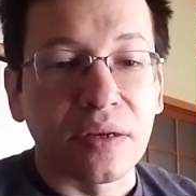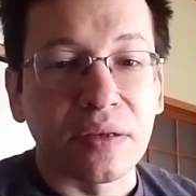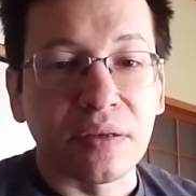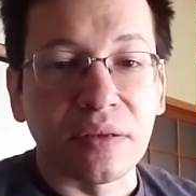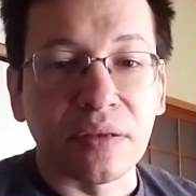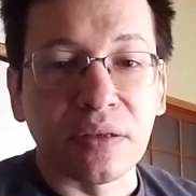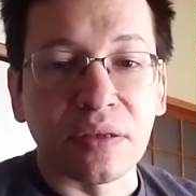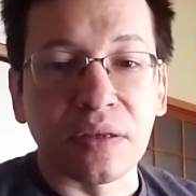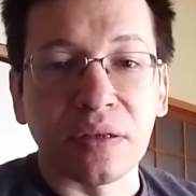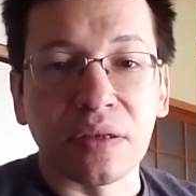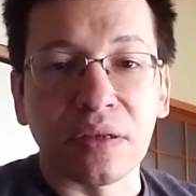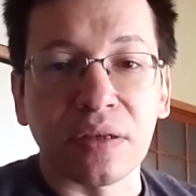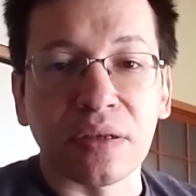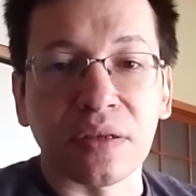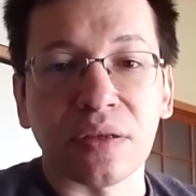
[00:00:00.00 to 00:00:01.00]

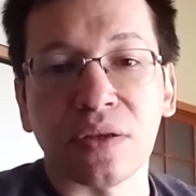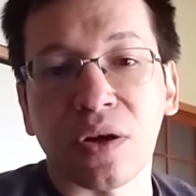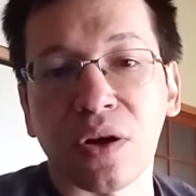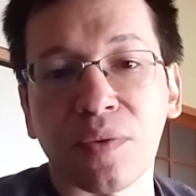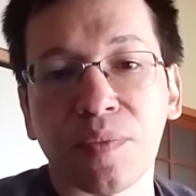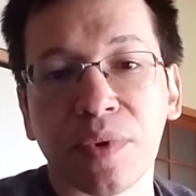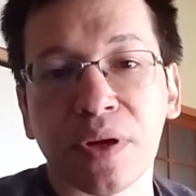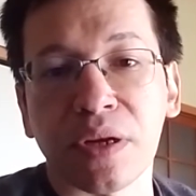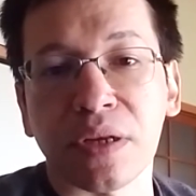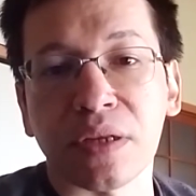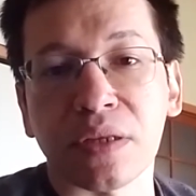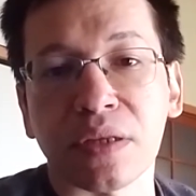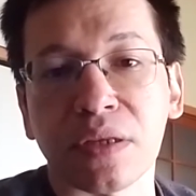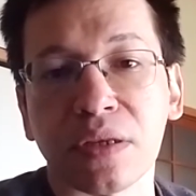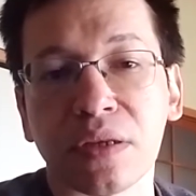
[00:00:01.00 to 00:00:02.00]
The
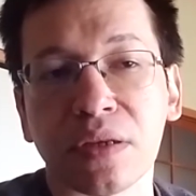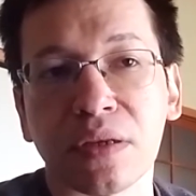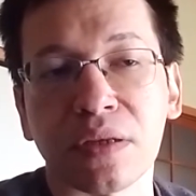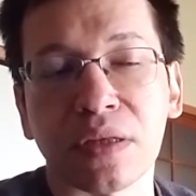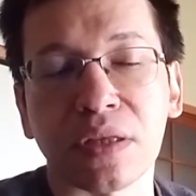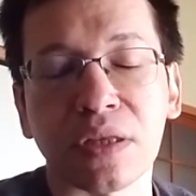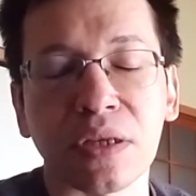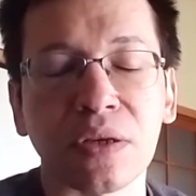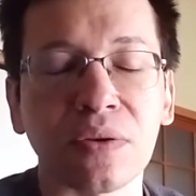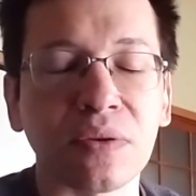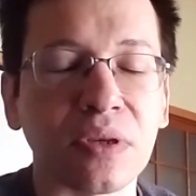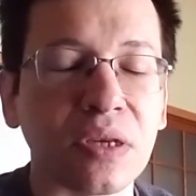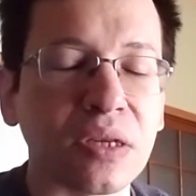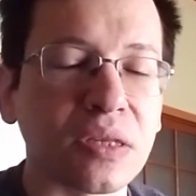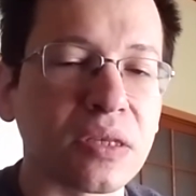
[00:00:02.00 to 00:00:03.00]
document still
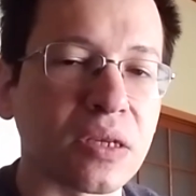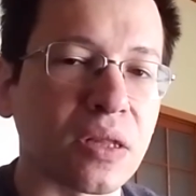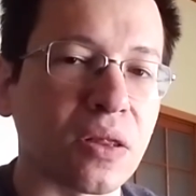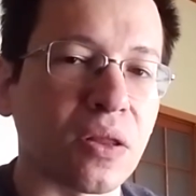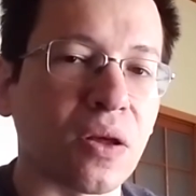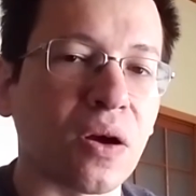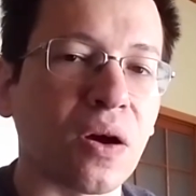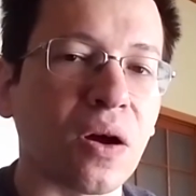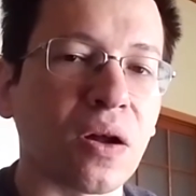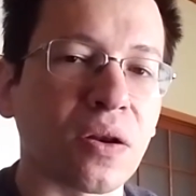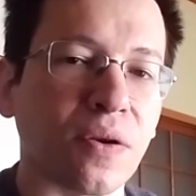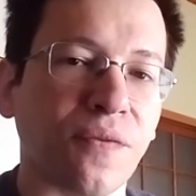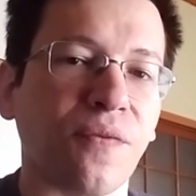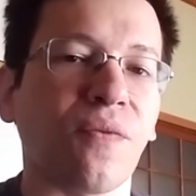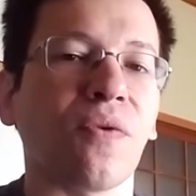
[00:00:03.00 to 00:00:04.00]
needs a lot
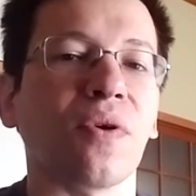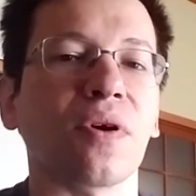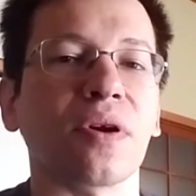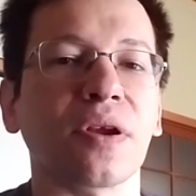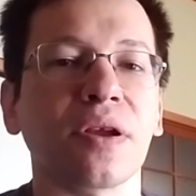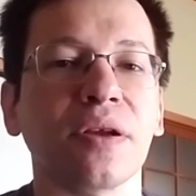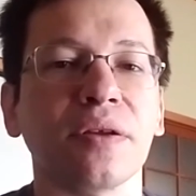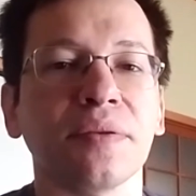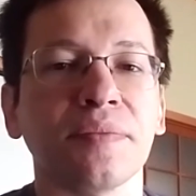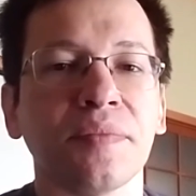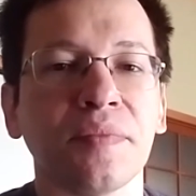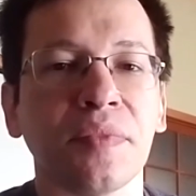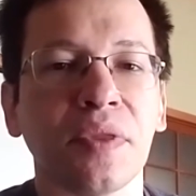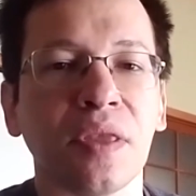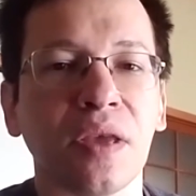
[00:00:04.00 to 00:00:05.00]
of work.
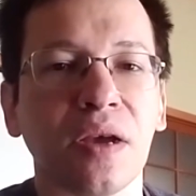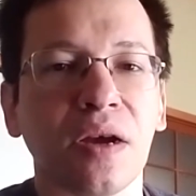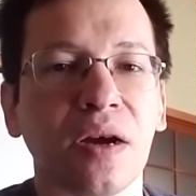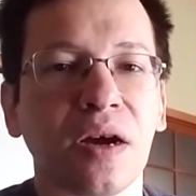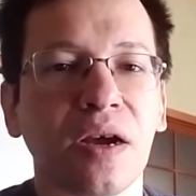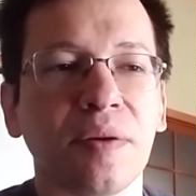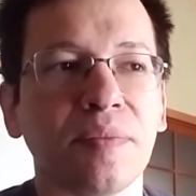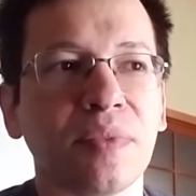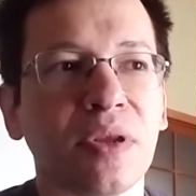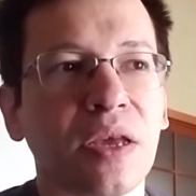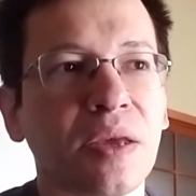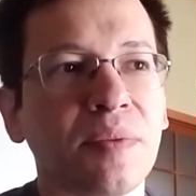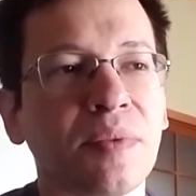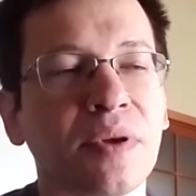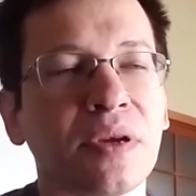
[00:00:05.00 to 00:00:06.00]
I'm
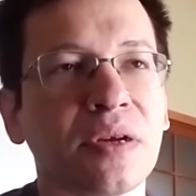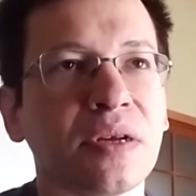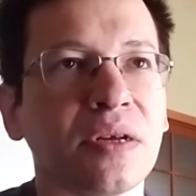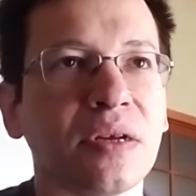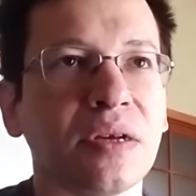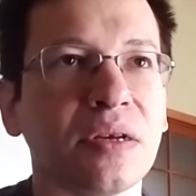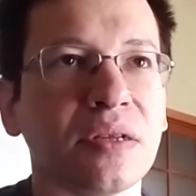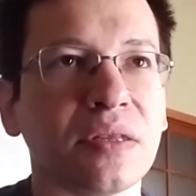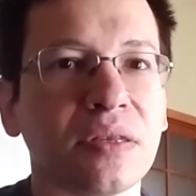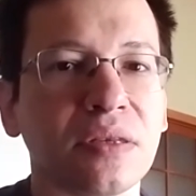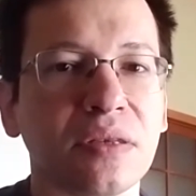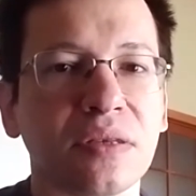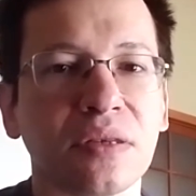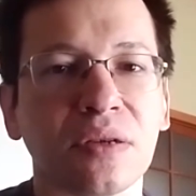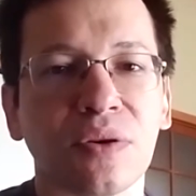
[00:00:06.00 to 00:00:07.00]
naming it
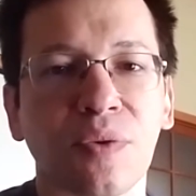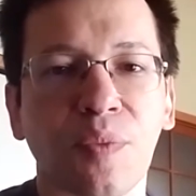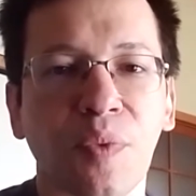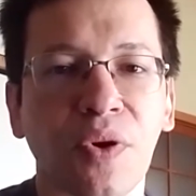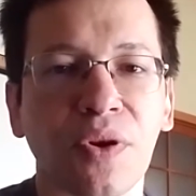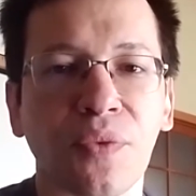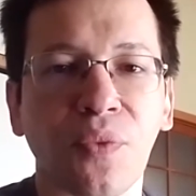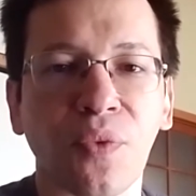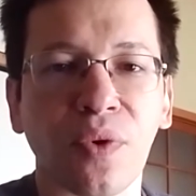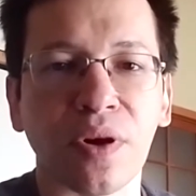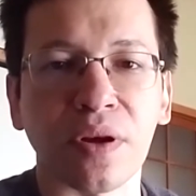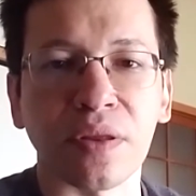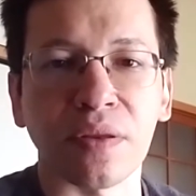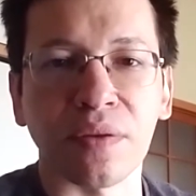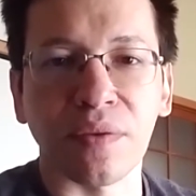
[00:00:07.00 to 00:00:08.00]
zero point
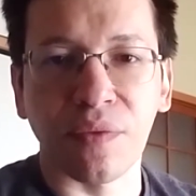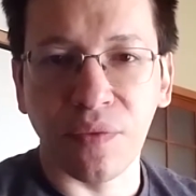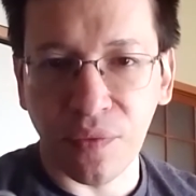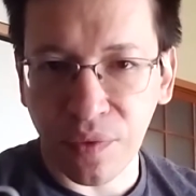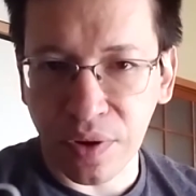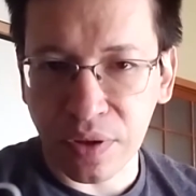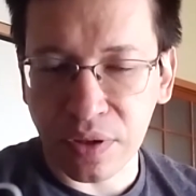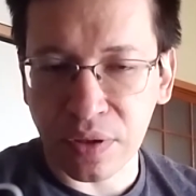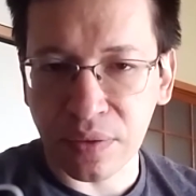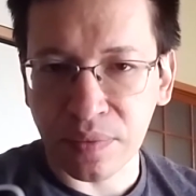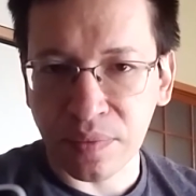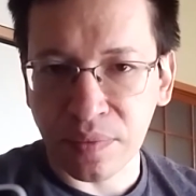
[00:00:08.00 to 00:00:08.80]
0.1 version.